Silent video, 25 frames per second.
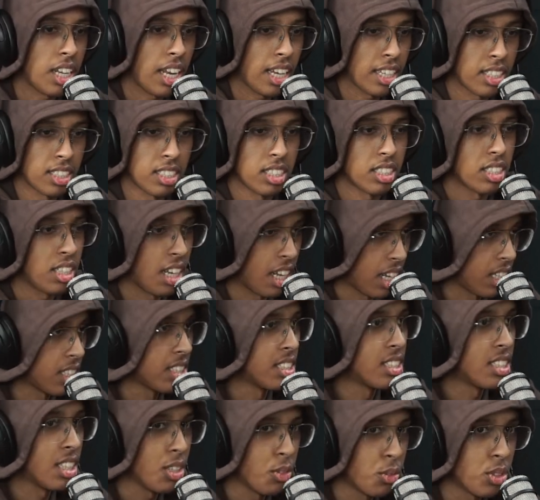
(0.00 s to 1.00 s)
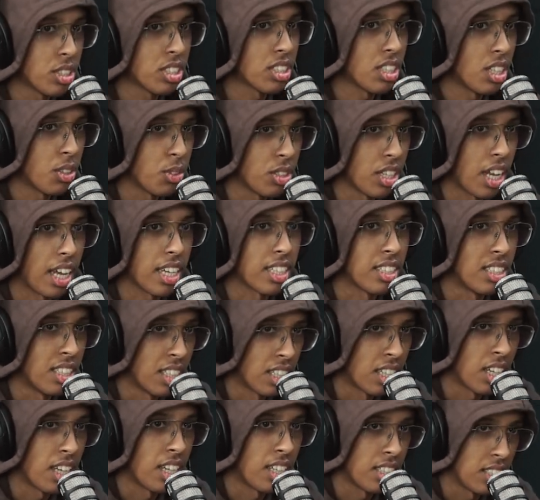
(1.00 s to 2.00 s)
like the thing we started, like
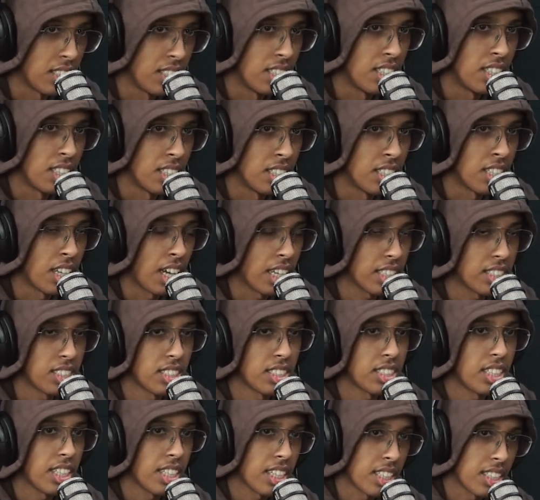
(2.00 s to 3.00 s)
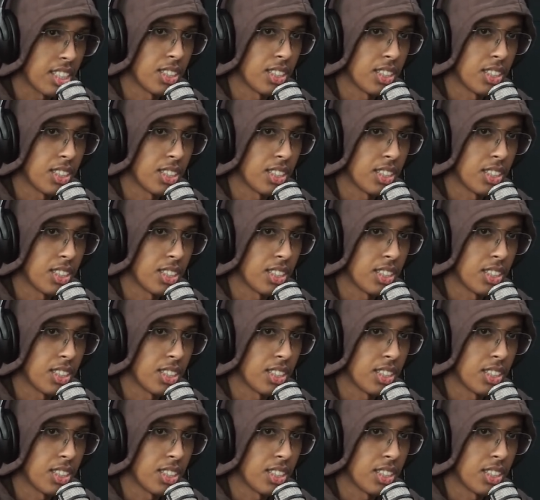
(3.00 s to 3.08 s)
the Nazi thing,